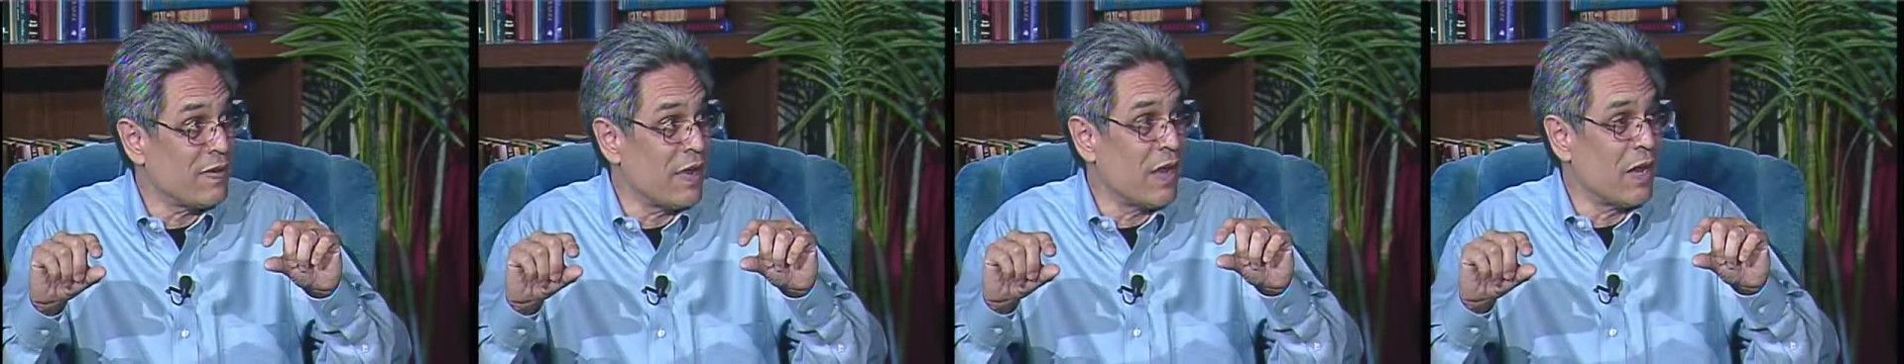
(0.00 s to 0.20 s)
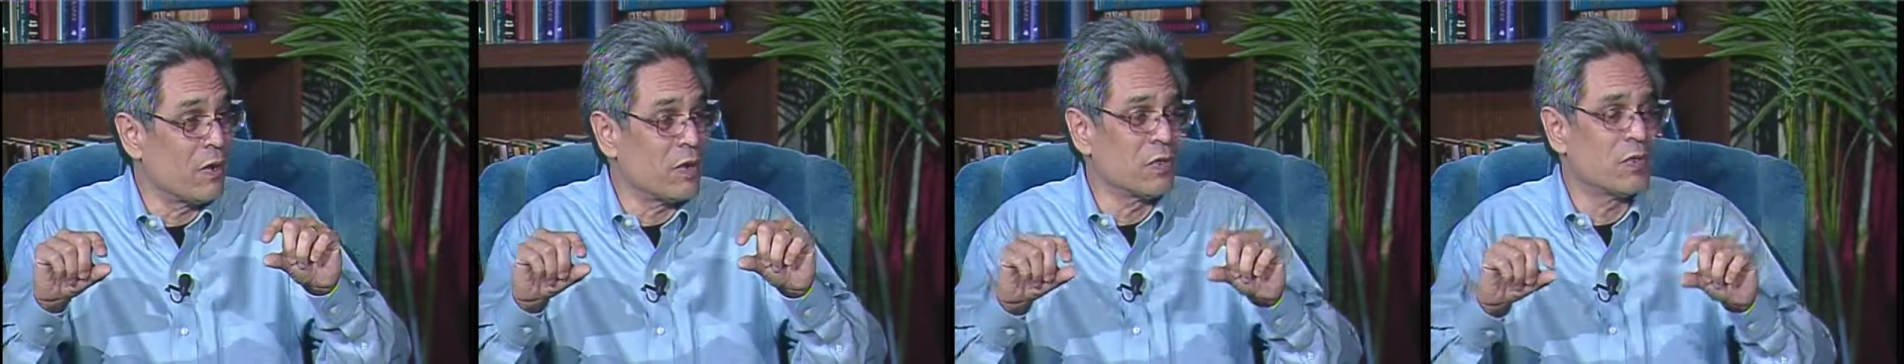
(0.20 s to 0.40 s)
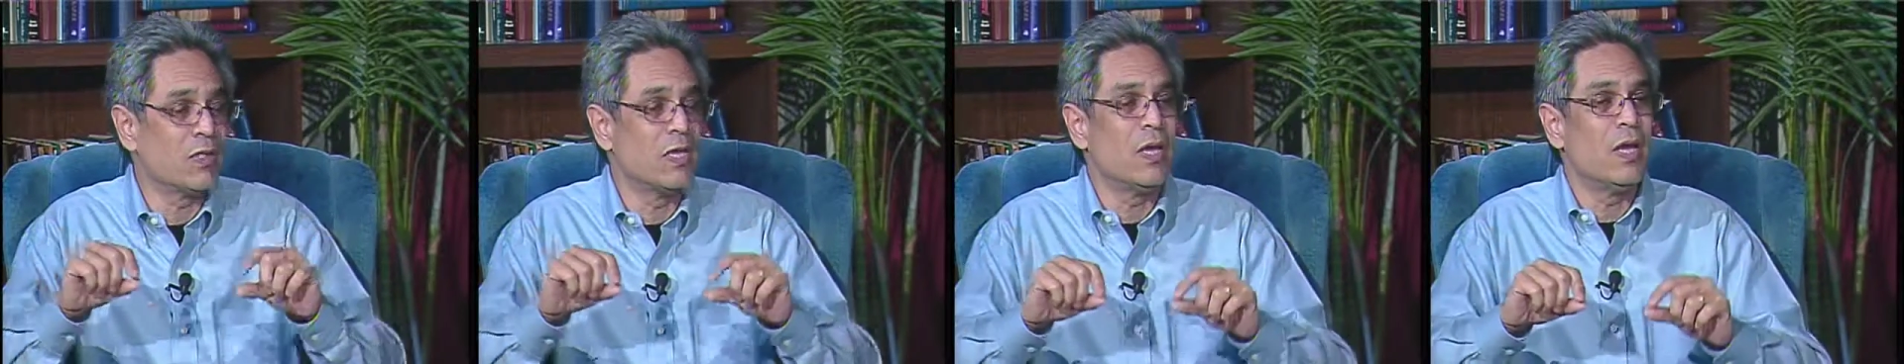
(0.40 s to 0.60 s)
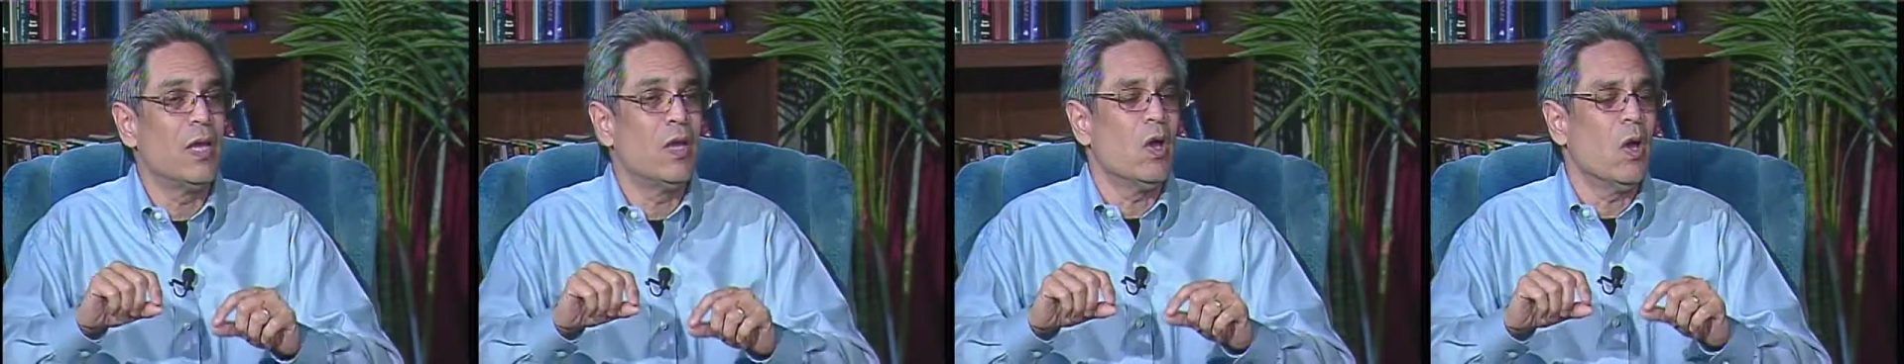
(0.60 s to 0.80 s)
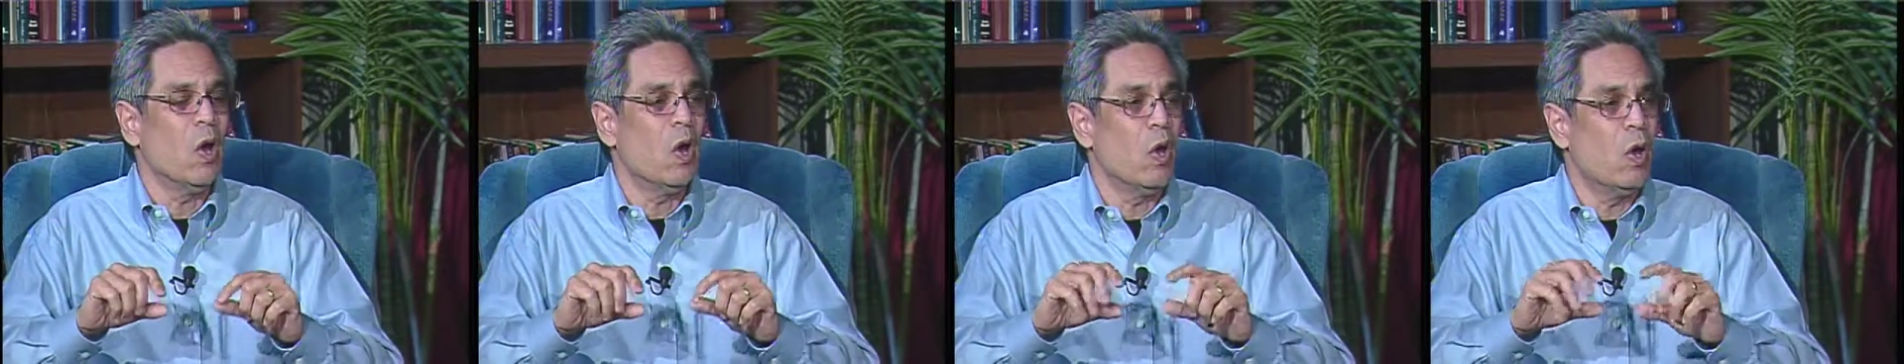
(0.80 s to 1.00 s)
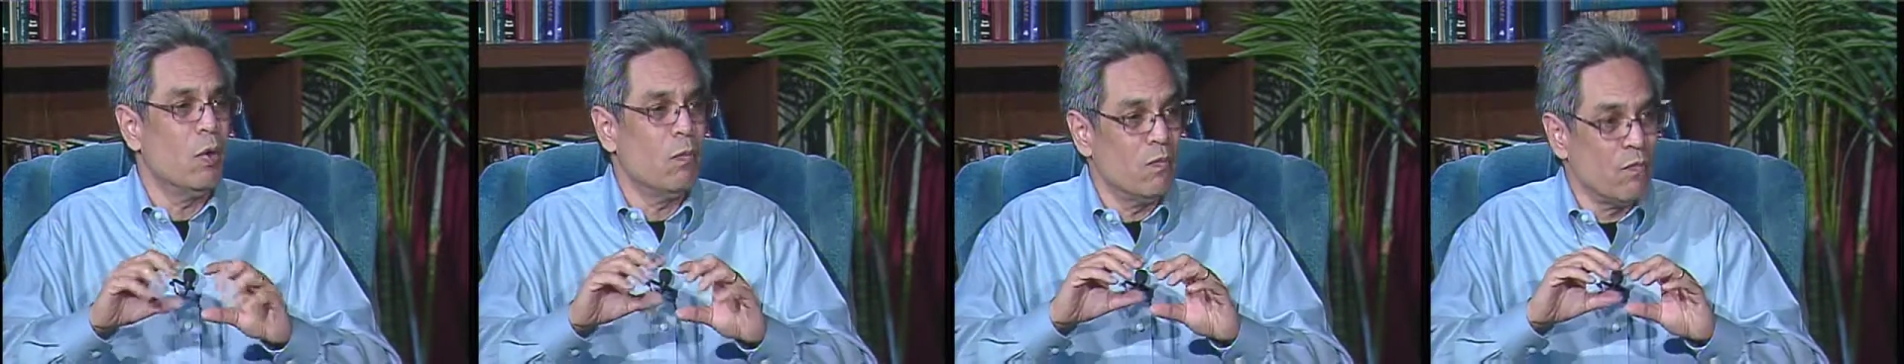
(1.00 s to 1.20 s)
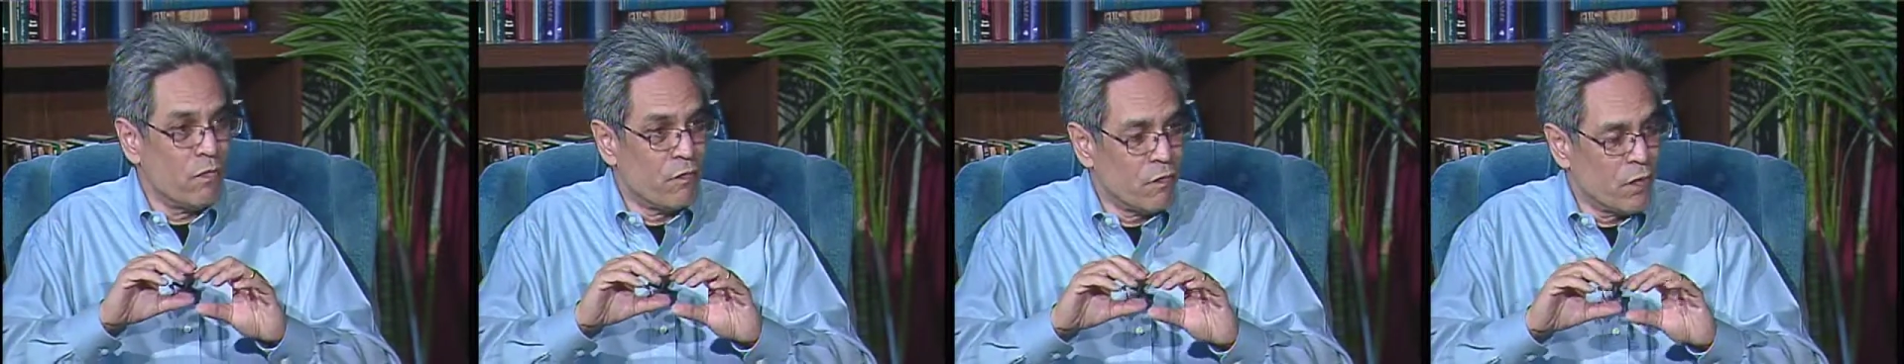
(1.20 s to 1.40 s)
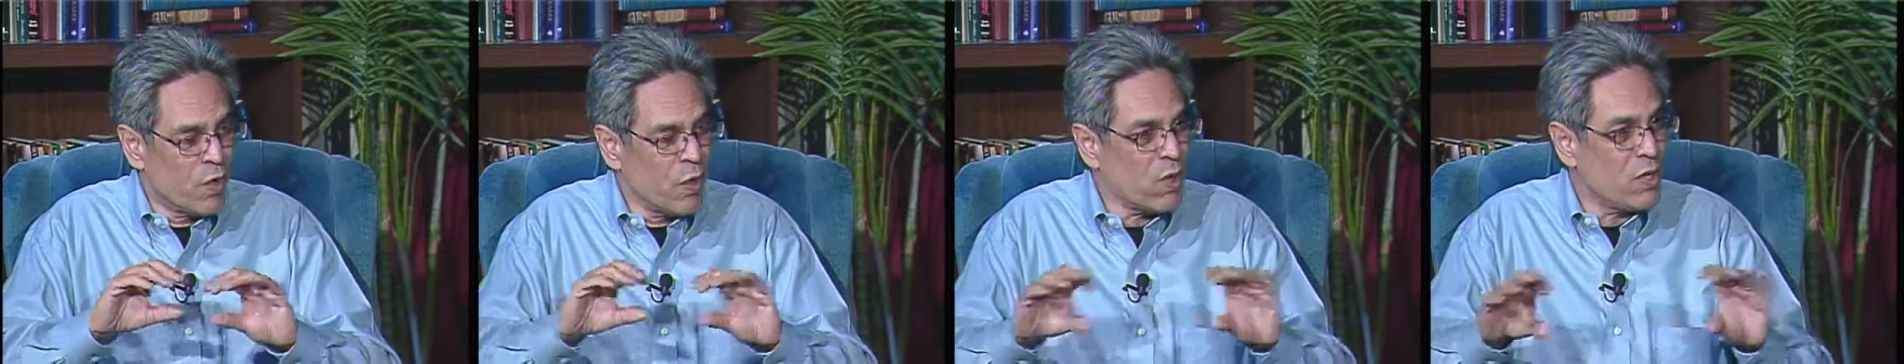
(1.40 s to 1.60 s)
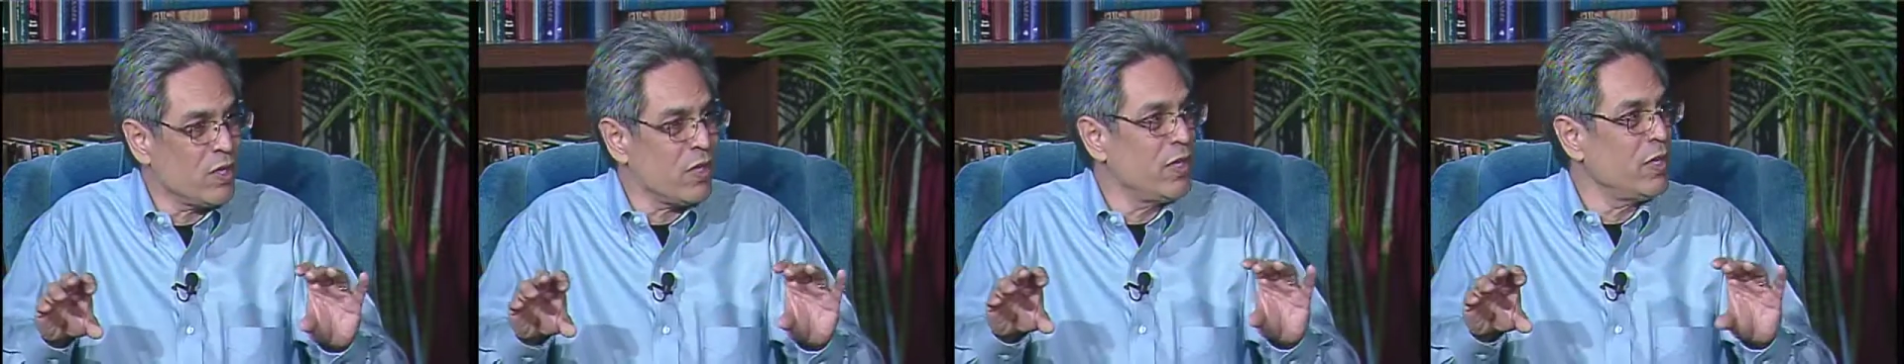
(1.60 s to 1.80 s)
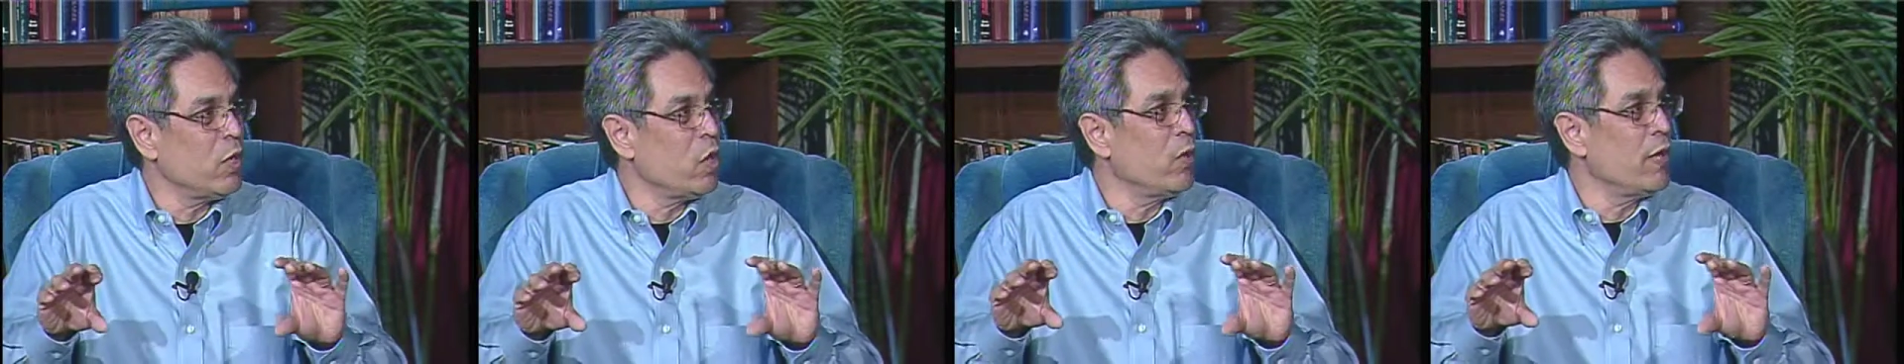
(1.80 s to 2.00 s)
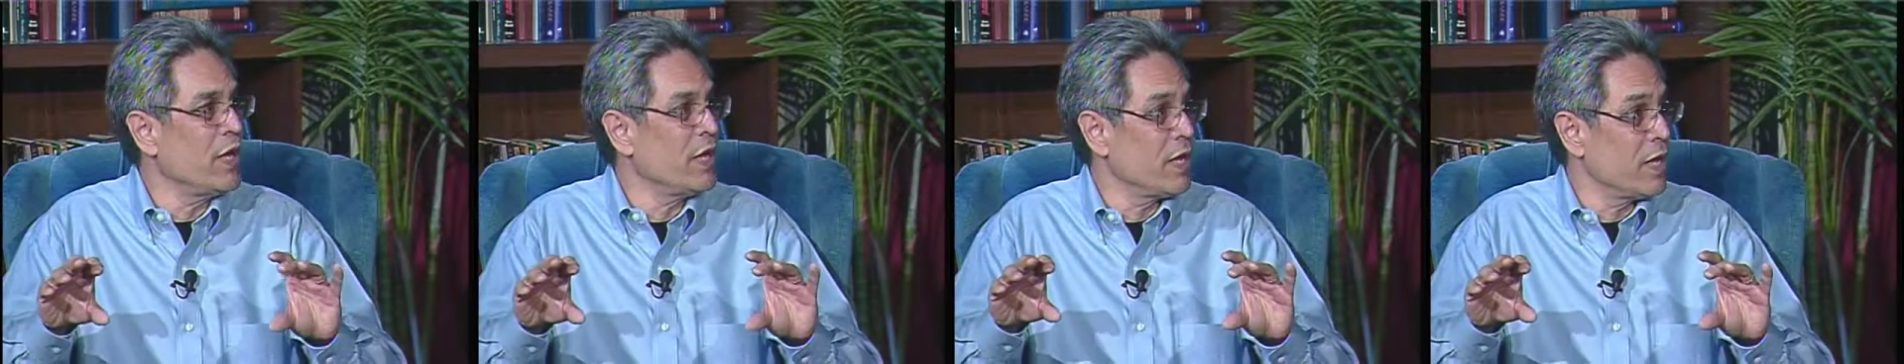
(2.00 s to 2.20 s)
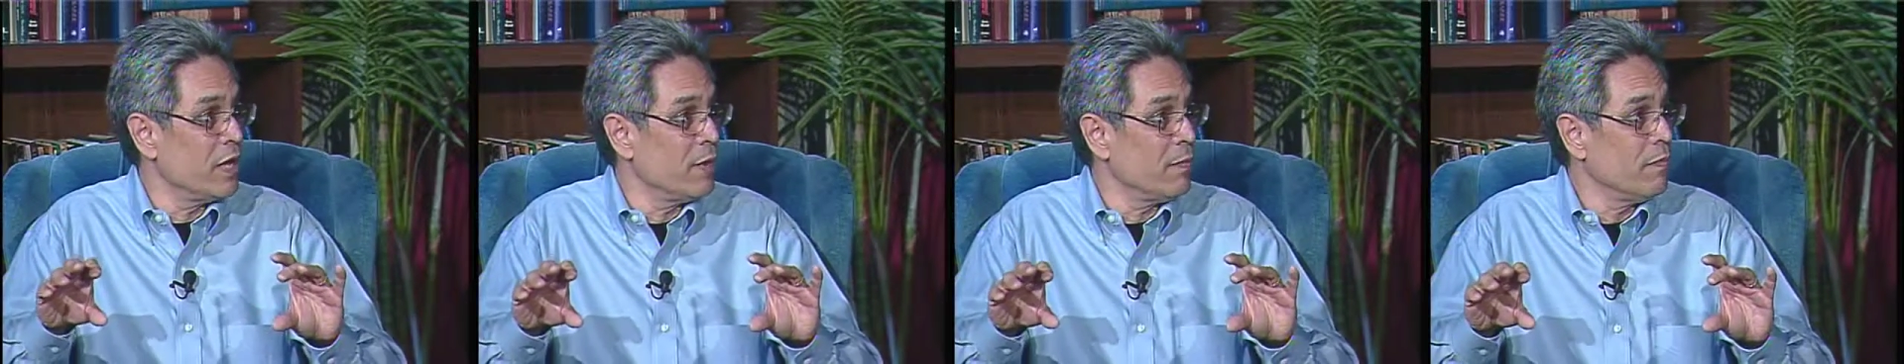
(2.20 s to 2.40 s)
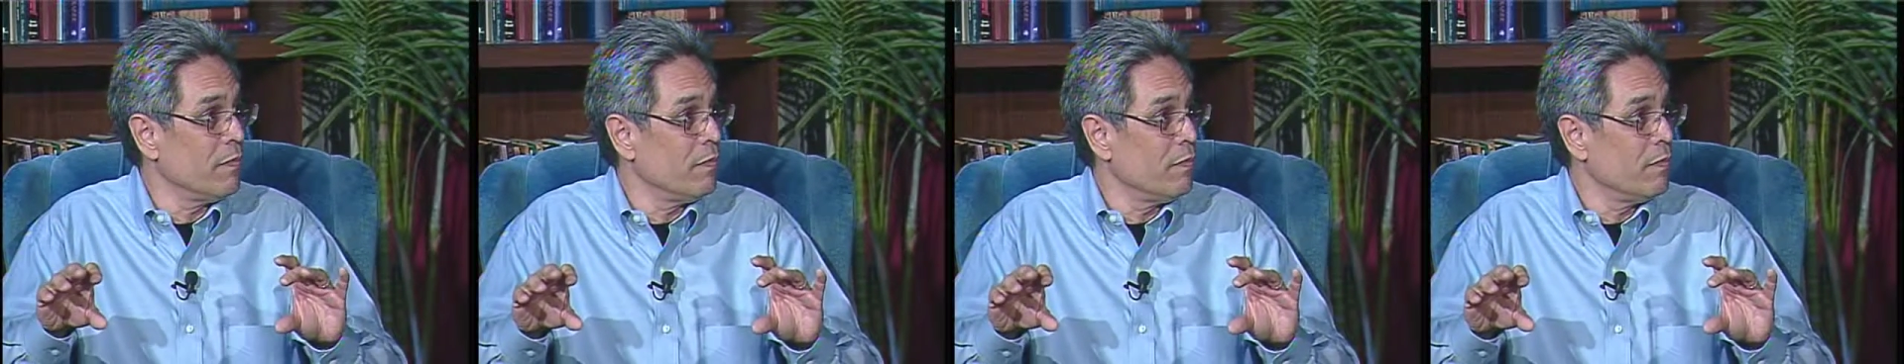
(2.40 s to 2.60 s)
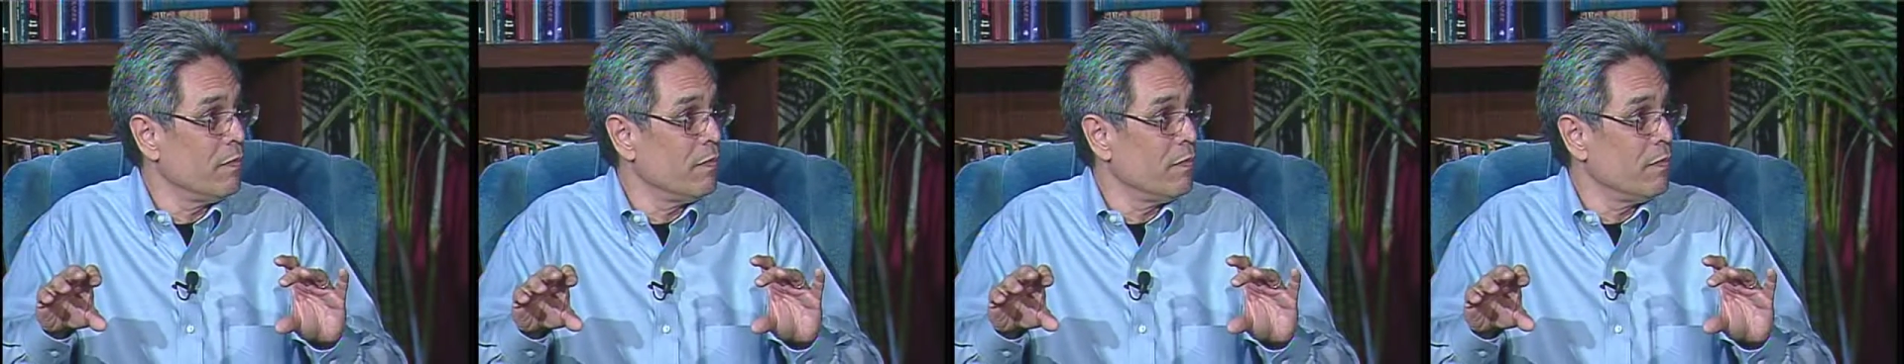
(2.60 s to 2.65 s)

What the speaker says: dollars, virtually no income,